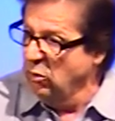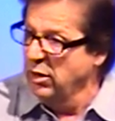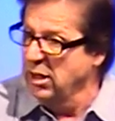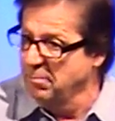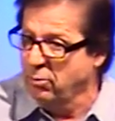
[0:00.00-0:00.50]
with
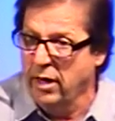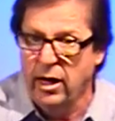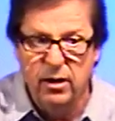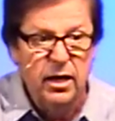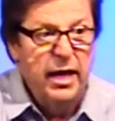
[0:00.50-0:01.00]
it in prayer
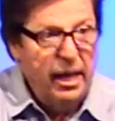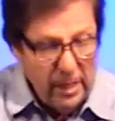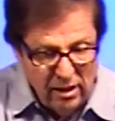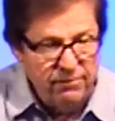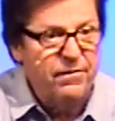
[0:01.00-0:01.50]
and, and,
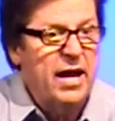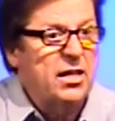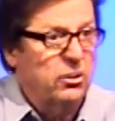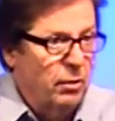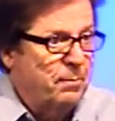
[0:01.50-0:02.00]
and in faith
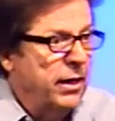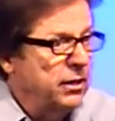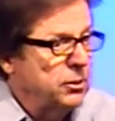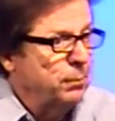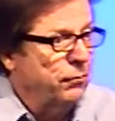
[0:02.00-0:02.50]
and
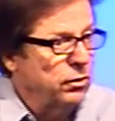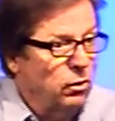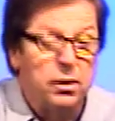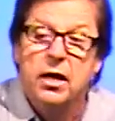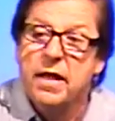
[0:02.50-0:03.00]
repentance before the
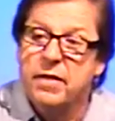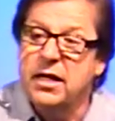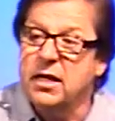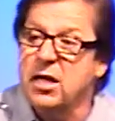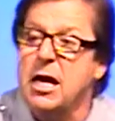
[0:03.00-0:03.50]
Lord, then
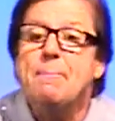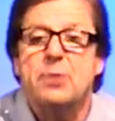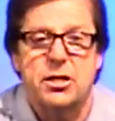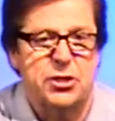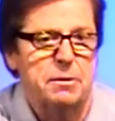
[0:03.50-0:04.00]
it keeps
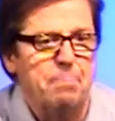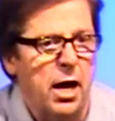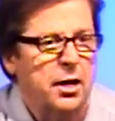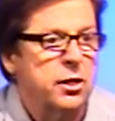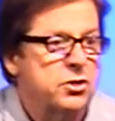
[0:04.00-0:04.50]
us in
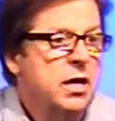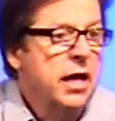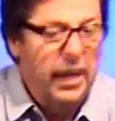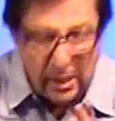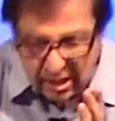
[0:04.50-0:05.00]
bondage
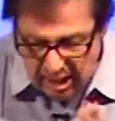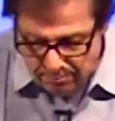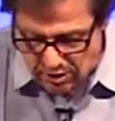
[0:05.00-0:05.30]
and it keeps